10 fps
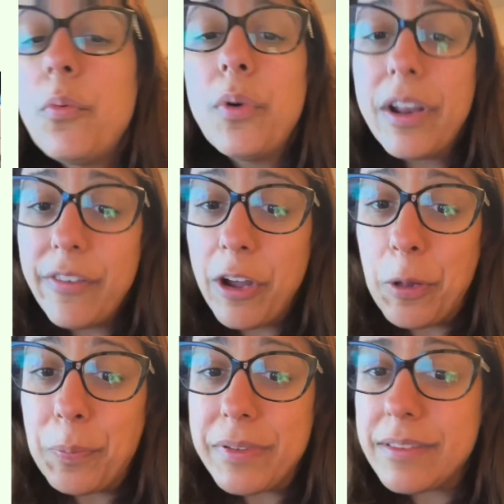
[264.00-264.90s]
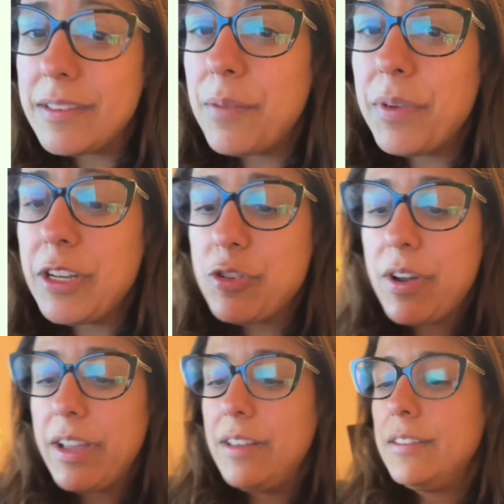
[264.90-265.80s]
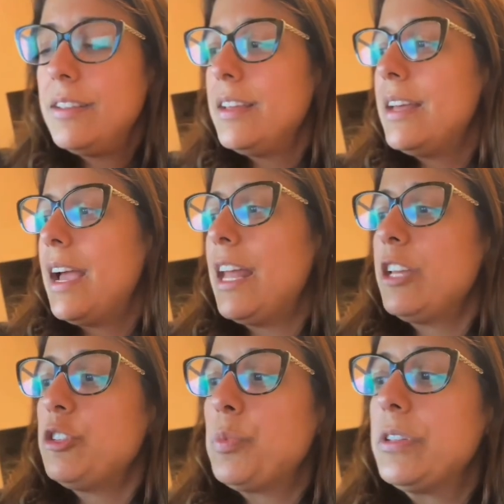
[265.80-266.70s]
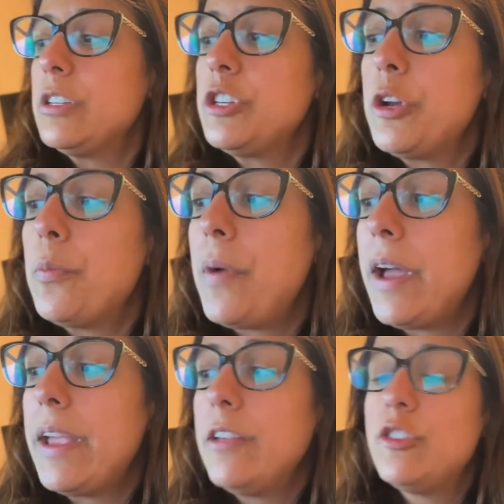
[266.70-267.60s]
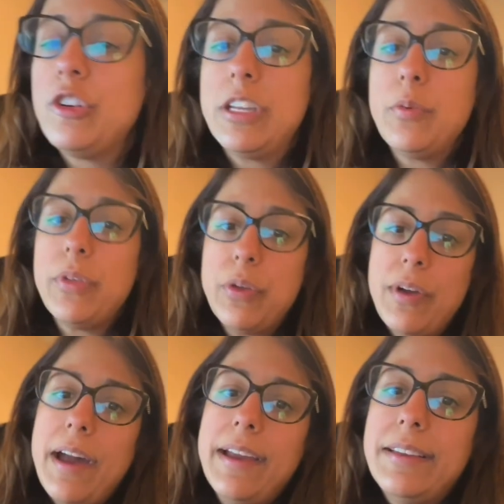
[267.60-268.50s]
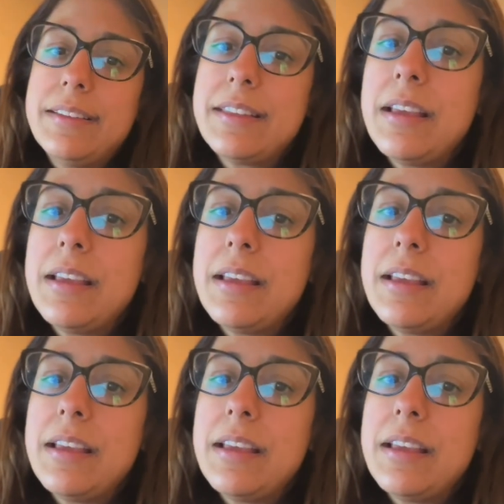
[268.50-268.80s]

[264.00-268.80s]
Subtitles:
Whatever helps, I'm going to try it. And I just wanted to share my journey with you guys.